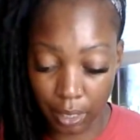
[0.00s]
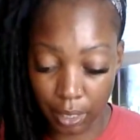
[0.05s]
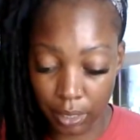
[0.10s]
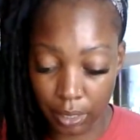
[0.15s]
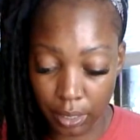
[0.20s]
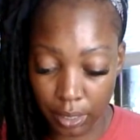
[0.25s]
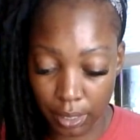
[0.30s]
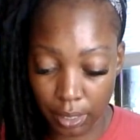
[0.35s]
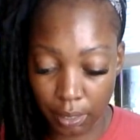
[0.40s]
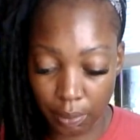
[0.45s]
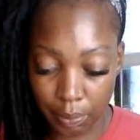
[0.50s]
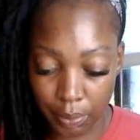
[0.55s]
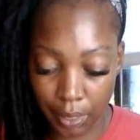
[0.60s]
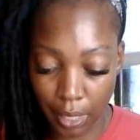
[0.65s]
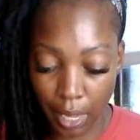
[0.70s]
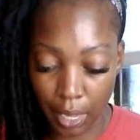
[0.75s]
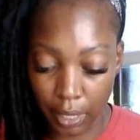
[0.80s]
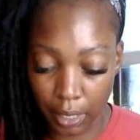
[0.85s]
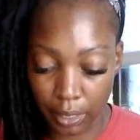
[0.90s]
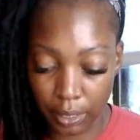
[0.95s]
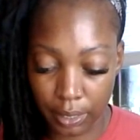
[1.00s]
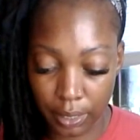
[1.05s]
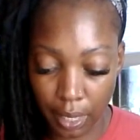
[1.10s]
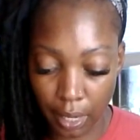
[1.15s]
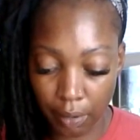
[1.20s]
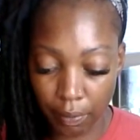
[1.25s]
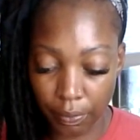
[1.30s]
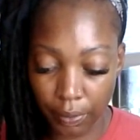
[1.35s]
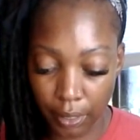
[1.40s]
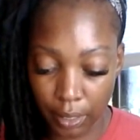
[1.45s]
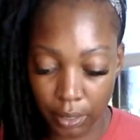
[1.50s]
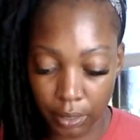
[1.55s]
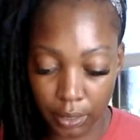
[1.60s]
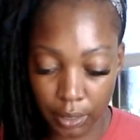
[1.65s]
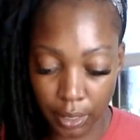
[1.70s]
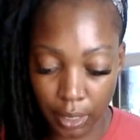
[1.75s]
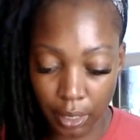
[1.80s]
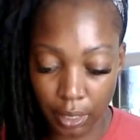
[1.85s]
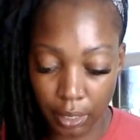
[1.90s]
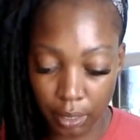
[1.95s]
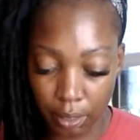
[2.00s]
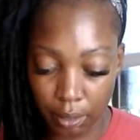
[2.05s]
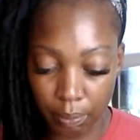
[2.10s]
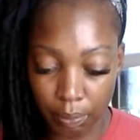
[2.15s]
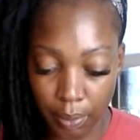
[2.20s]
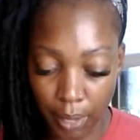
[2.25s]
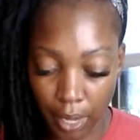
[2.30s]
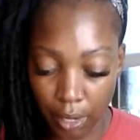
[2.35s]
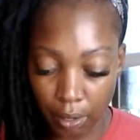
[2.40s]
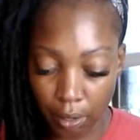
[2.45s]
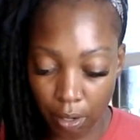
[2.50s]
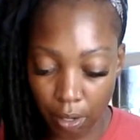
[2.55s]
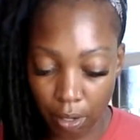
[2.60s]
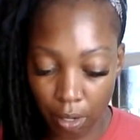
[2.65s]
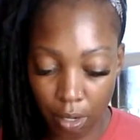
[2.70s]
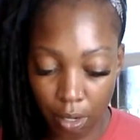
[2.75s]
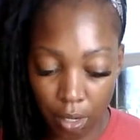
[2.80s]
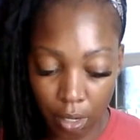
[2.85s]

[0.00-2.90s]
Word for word: It just seems like instead of things getting better,